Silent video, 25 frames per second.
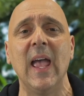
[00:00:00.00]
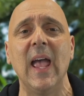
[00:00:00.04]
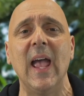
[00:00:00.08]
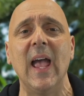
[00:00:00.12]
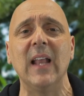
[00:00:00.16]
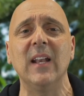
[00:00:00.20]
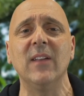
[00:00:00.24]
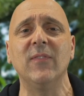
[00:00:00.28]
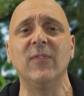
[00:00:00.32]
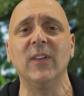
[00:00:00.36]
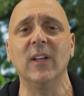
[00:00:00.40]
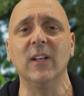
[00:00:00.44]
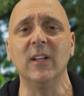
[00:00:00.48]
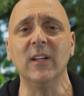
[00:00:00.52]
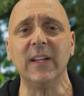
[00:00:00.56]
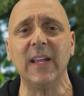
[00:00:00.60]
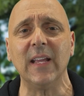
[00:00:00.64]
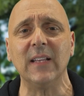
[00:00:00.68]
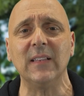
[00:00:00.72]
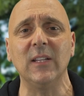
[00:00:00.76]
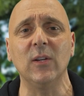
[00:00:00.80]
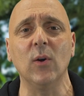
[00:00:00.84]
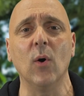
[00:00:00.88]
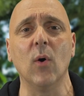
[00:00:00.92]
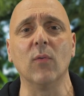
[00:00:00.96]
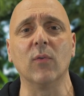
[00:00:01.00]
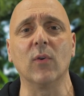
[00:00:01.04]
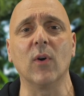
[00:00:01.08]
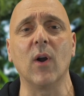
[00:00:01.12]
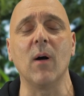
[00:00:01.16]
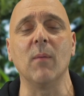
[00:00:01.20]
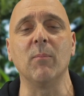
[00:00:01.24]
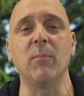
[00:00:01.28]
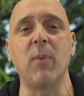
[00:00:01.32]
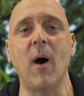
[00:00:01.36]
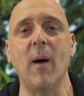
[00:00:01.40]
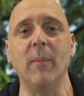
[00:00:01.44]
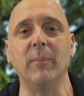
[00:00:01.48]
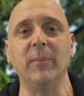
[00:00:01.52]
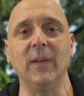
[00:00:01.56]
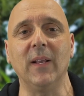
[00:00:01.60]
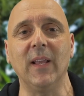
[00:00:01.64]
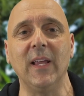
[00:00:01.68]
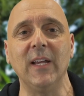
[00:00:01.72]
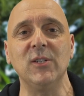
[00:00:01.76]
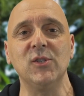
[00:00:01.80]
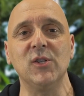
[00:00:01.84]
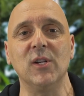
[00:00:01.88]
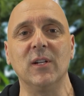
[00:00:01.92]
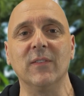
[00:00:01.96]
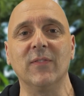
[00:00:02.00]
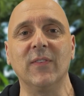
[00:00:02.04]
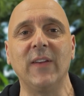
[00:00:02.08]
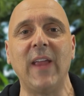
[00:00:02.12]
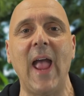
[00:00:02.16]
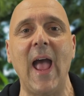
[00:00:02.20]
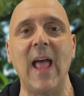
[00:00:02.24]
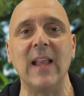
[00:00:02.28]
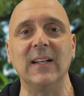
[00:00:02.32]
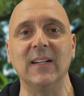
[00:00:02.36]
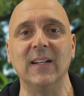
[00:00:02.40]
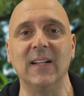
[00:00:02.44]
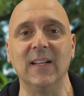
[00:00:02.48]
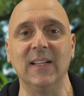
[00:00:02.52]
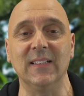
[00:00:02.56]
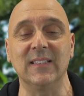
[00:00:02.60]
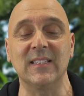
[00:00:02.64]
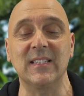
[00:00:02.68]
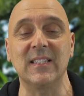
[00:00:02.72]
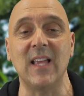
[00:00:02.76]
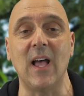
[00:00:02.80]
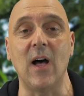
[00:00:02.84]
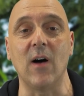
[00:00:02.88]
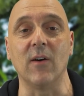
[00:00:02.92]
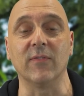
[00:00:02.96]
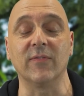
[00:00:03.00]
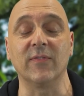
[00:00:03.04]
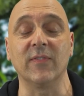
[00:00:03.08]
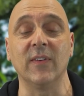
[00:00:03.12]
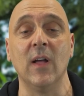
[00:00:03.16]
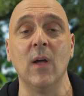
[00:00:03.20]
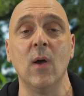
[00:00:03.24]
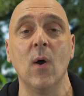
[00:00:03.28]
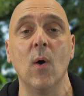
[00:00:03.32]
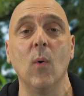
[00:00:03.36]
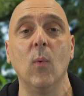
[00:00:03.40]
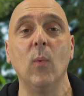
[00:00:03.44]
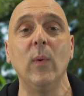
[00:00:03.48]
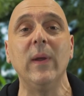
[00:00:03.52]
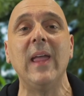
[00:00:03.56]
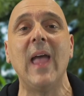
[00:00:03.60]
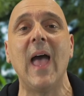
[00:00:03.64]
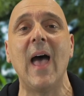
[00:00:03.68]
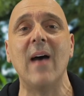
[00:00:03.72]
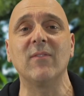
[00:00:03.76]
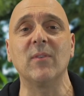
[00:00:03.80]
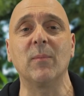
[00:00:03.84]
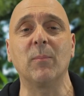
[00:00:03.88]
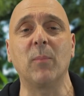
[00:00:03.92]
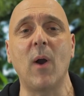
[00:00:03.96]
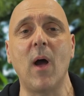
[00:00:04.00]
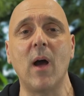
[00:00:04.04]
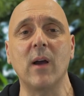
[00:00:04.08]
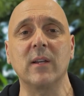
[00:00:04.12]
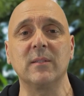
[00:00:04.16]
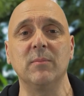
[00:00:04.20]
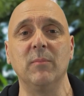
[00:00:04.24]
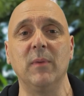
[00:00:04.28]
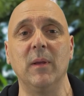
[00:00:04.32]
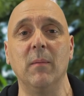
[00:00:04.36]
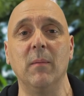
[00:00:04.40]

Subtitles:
And if you look at the overall population of Canada itself, we have approximately